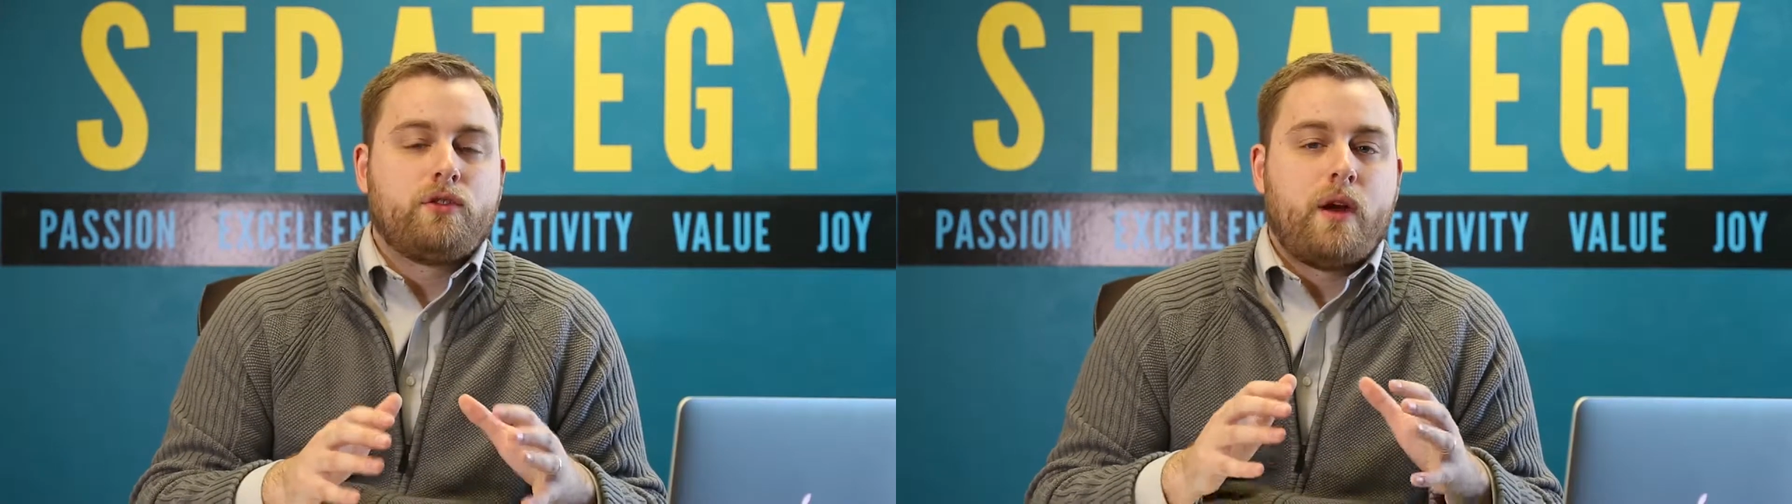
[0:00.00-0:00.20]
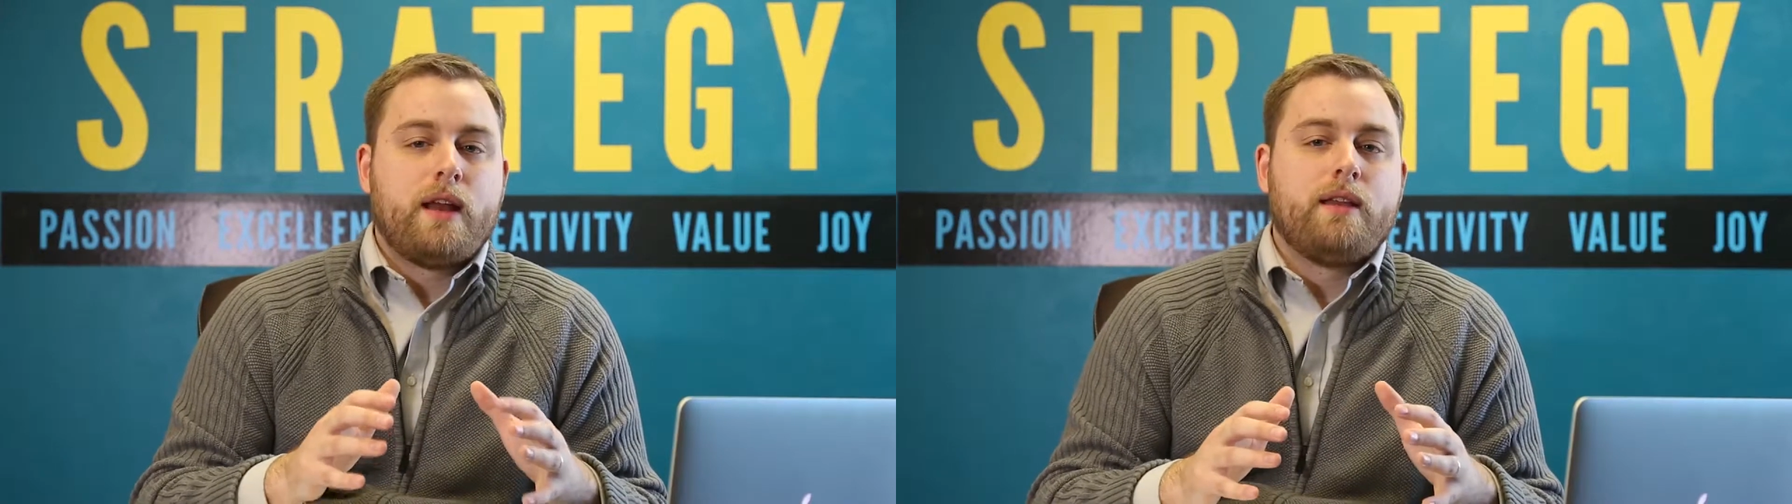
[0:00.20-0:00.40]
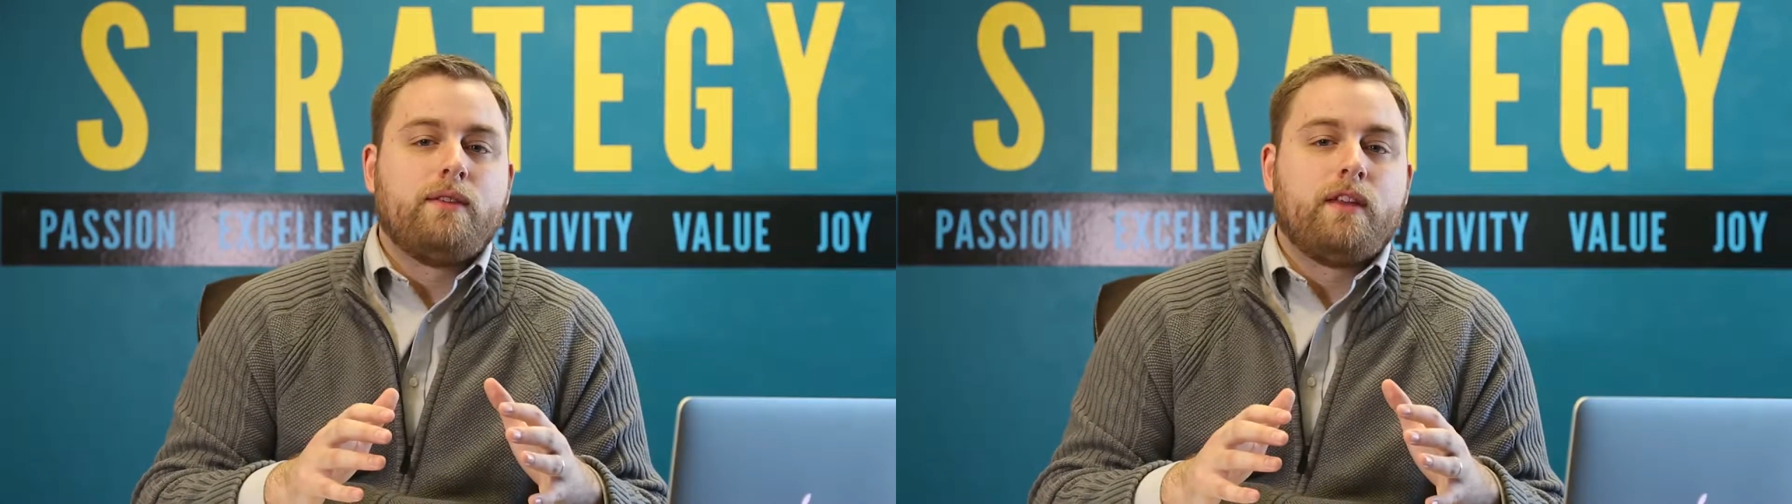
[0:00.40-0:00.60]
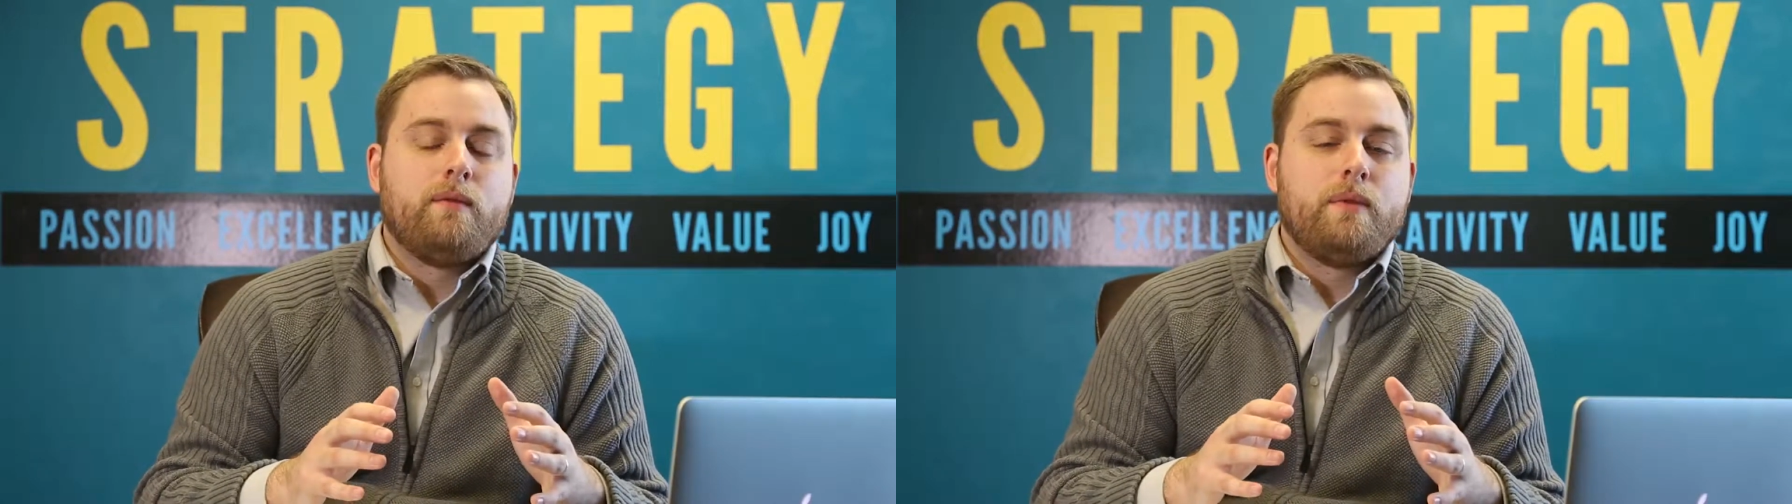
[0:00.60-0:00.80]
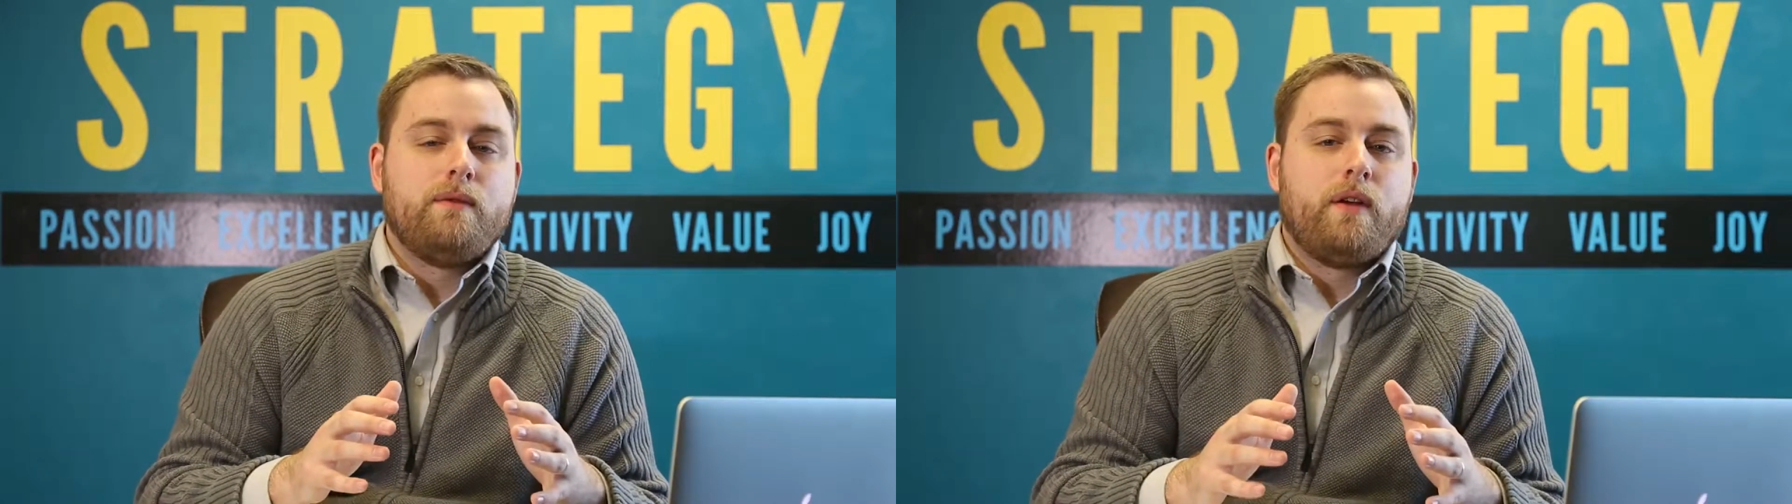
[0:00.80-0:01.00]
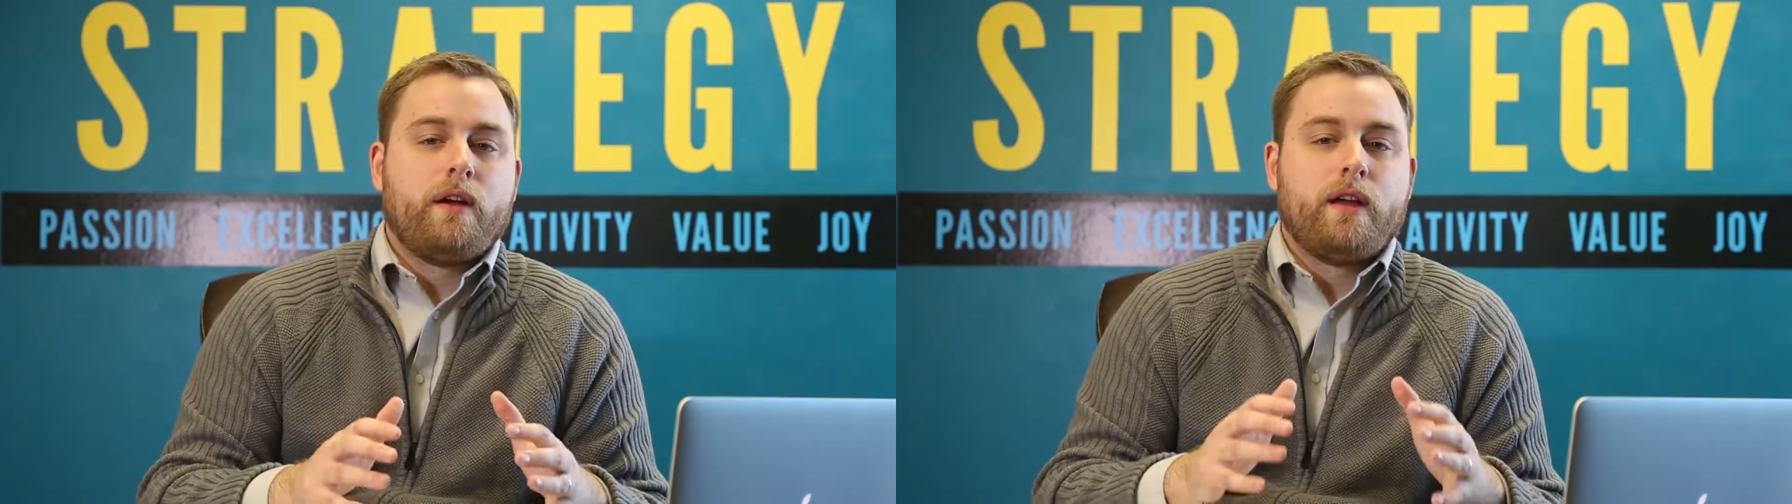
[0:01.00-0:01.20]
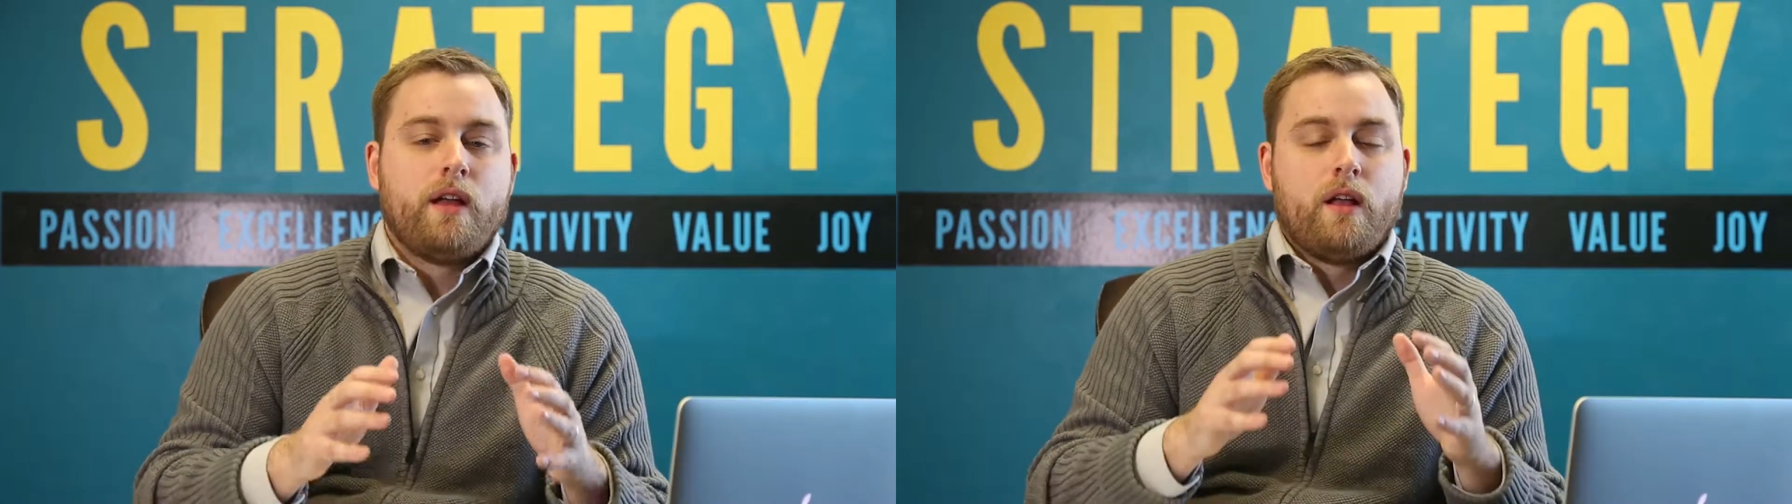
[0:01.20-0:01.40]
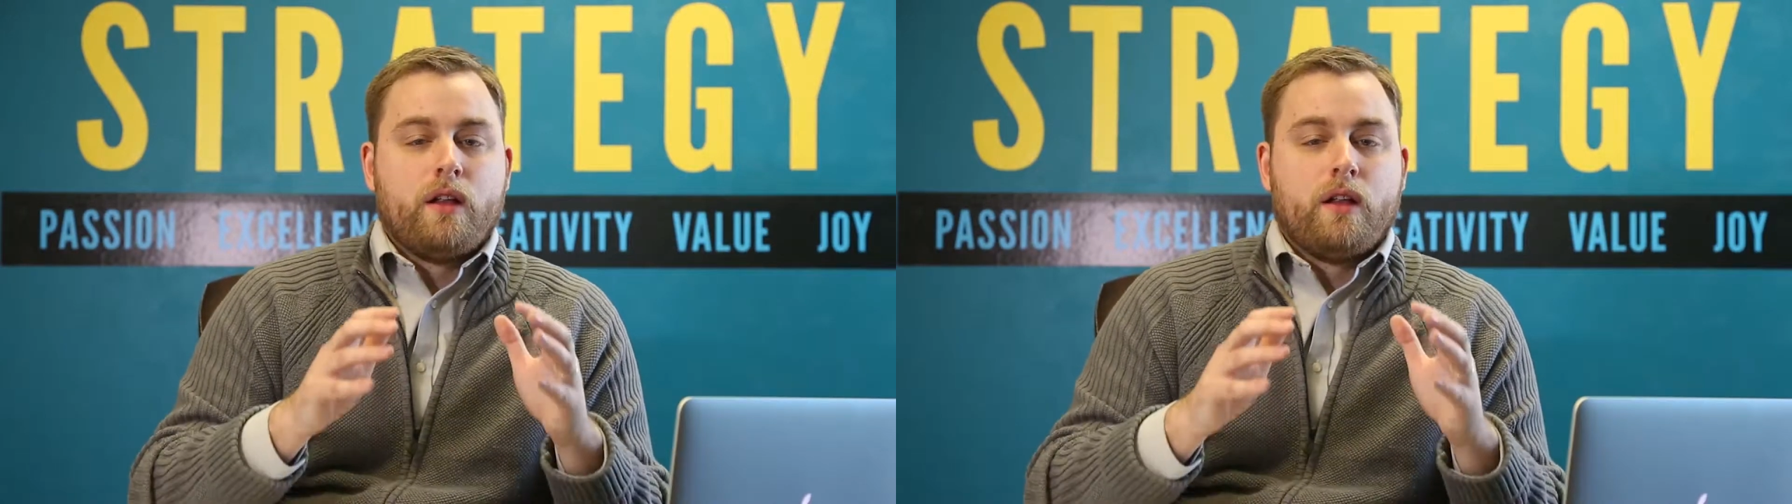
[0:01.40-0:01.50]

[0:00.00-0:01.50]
trainings can be very